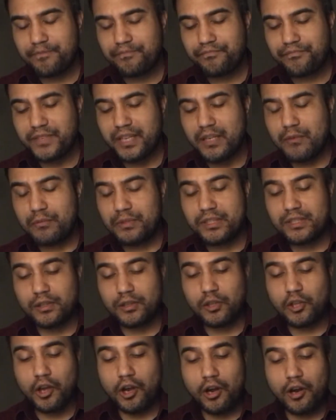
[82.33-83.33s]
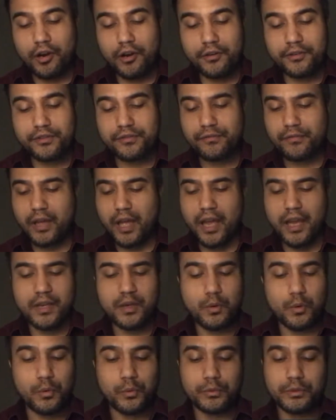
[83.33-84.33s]
It was a large, fine
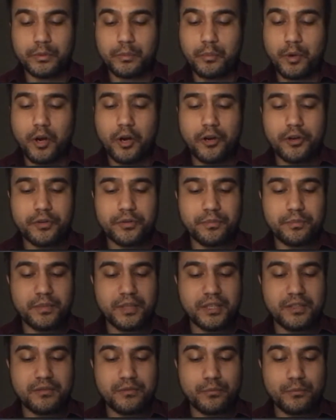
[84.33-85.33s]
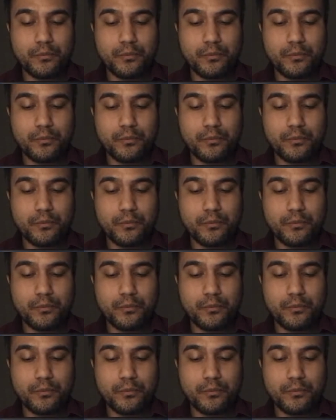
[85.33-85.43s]
old apartment,